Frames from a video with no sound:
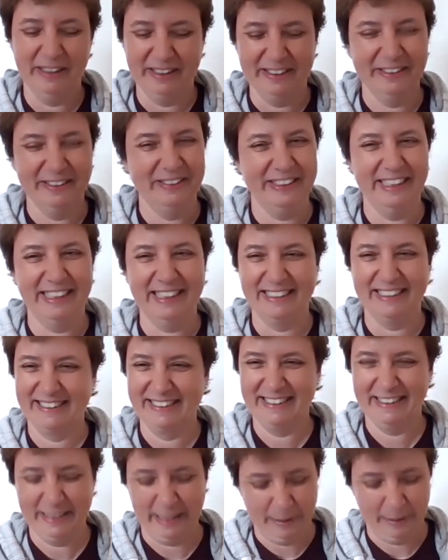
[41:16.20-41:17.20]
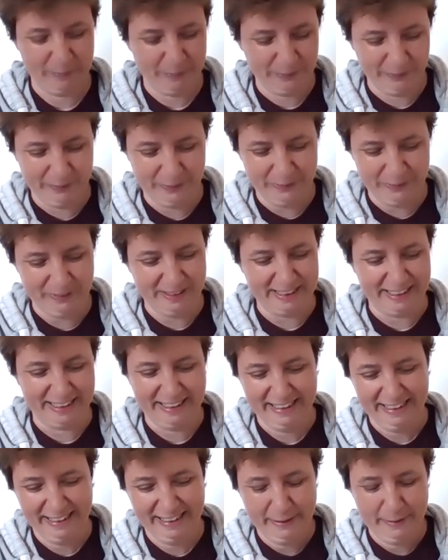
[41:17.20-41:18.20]
oh, yes, absolutely.
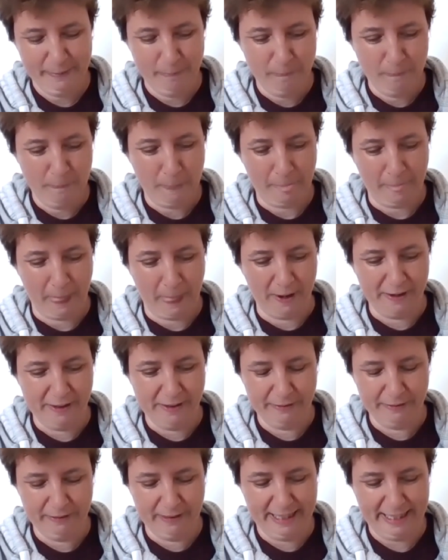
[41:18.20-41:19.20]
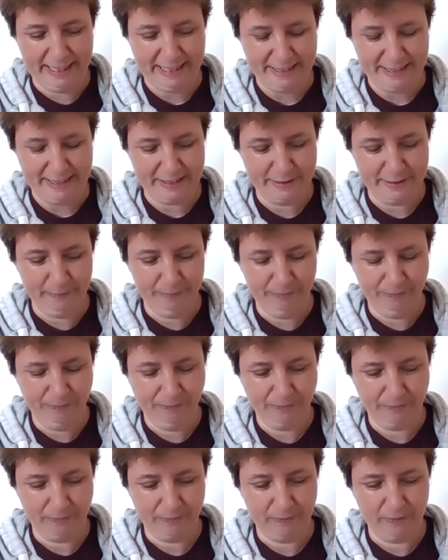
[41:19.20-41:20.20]
All right.
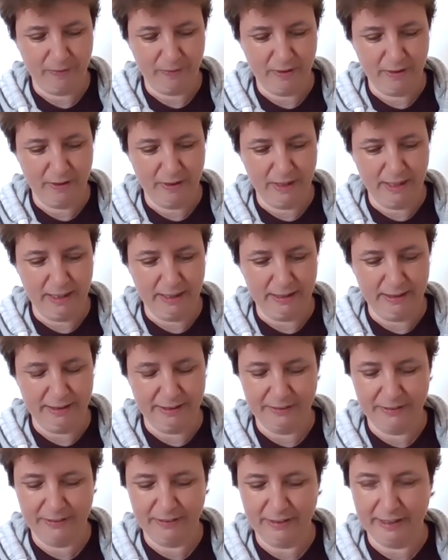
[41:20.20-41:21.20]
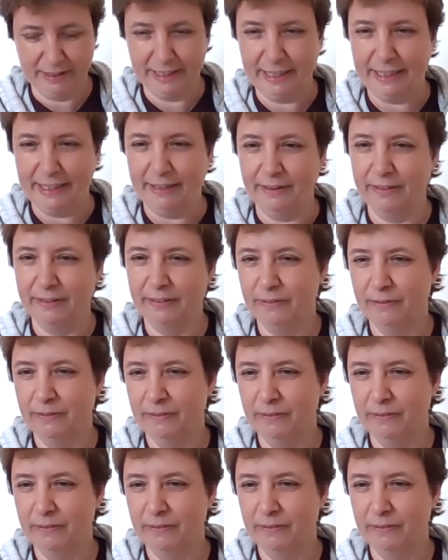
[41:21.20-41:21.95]
Let's see.